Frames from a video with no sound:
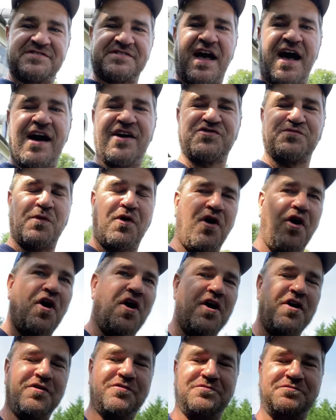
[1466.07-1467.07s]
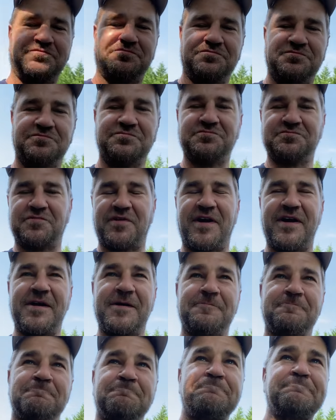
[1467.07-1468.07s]
Taj Mahal,
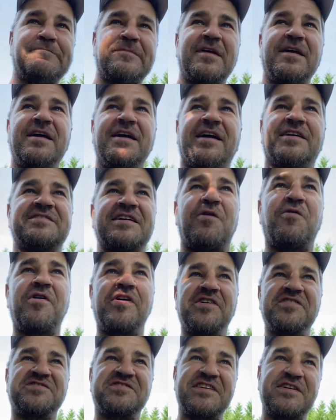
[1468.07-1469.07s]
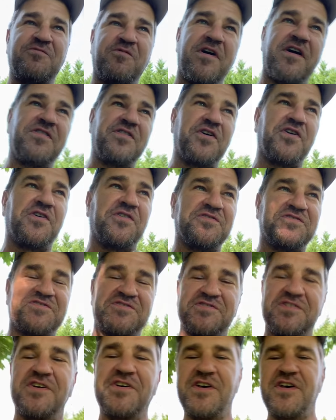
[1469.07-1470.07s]
right? Because I want to see where
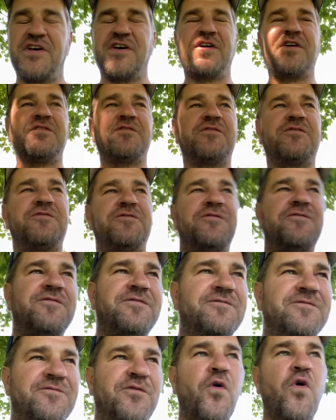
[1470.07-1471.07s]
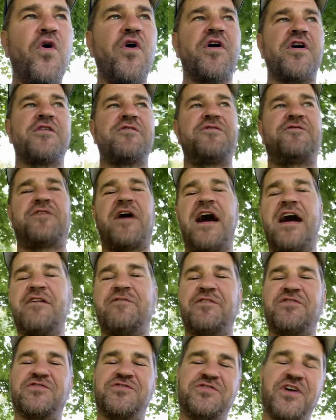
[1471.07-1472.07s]
those 4
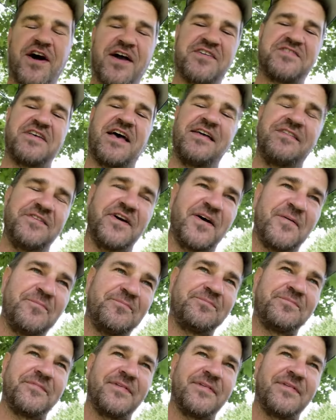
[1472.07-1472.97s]
5-inch ducks end up.